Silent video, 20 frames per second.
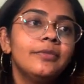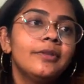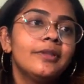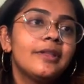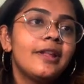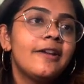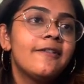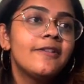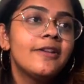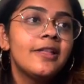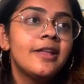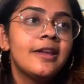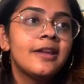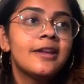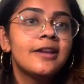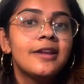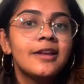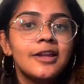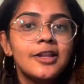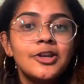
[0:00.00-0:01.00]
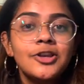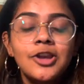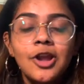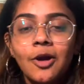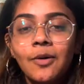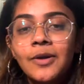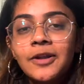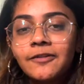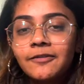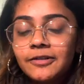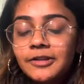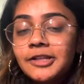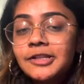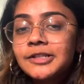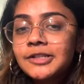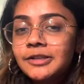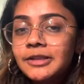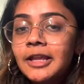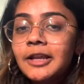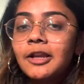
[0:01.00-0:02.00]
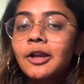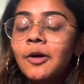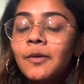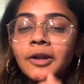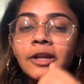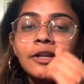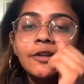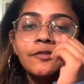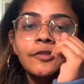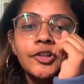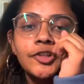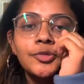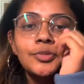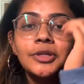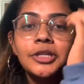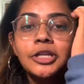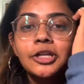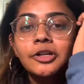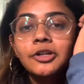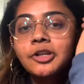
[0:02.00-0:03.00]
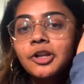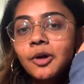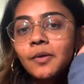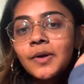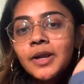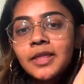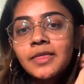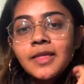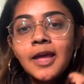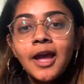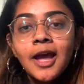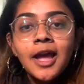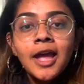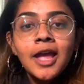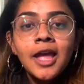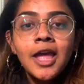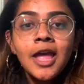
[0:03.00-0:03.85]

I feel like knowing, like going into freshman year, knowing that